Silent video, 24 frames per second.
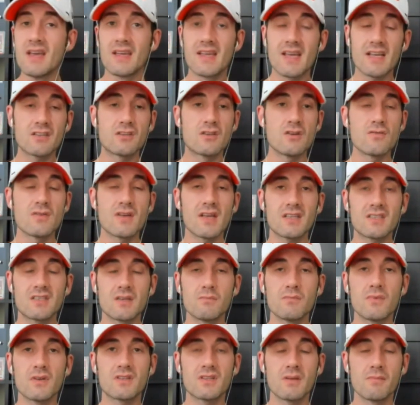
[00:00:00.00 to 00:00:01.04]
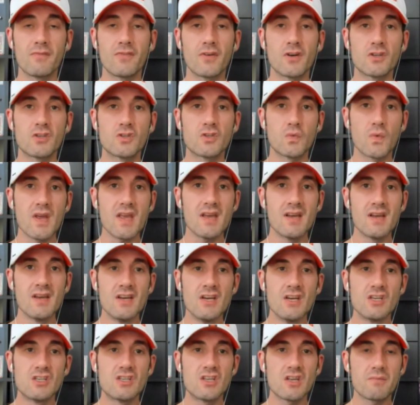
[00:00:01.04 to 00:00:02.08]
Get some of our sweet
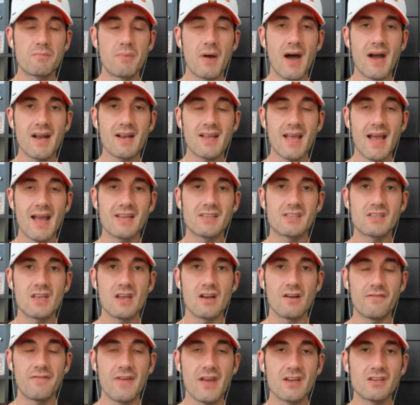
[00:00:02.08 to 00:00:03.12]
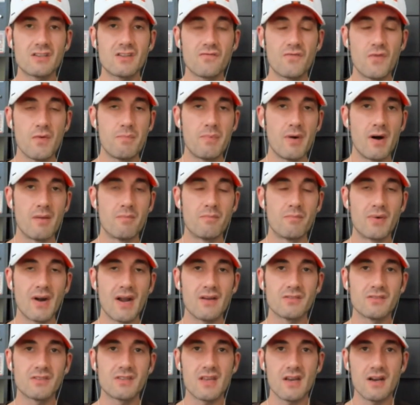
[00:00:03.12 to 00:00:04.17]
Sick Podcast gear, fantasy football and
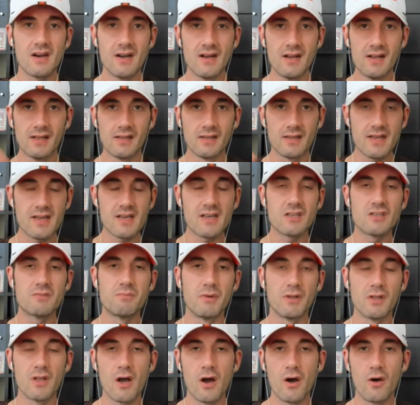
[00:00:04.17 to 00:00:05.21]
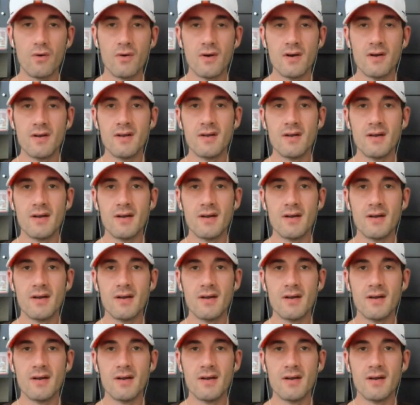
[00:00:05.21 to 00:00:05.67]
Browns gear. Link is below.